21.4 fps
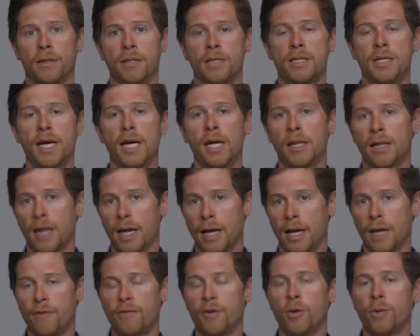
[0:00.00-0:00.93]
state that
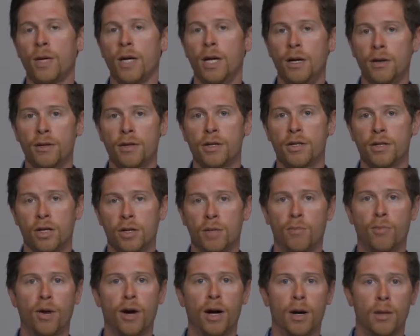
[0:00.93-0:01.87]
if you hear the term
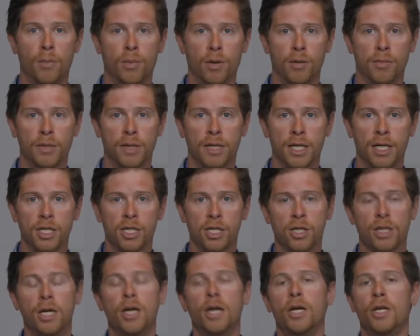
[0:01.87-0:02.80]
prior
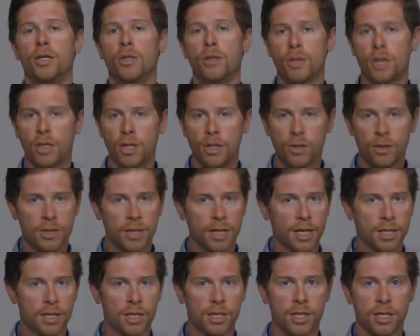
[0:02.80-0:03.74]
appropriation, you can use
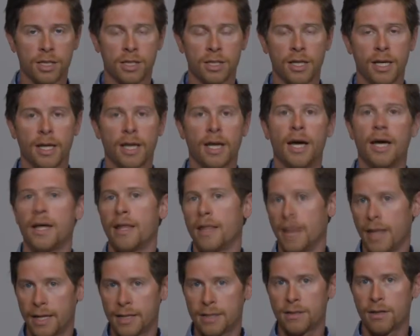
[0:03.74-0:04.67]
that to just think
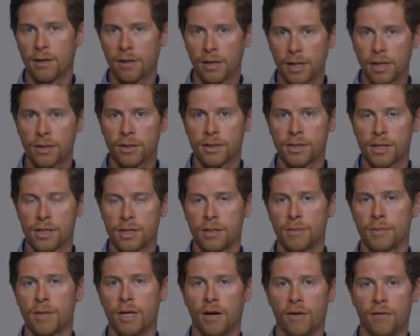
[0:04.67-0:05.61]
that's the legal
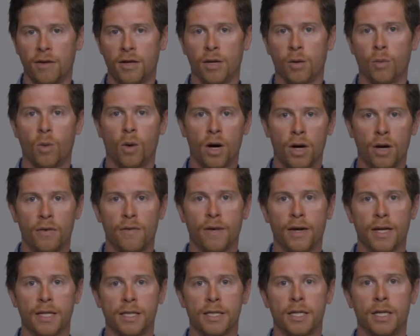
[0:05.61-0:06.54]
system governing water
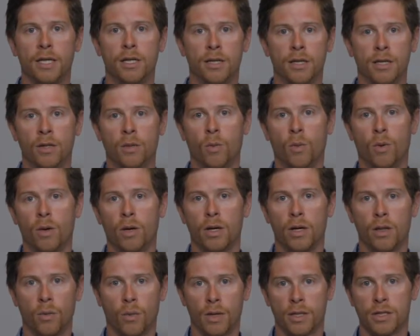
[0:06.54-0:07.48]
rights here in
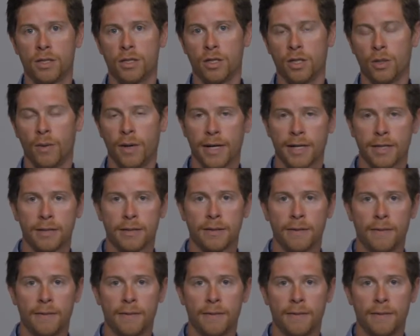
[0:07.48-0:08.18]
the Western US.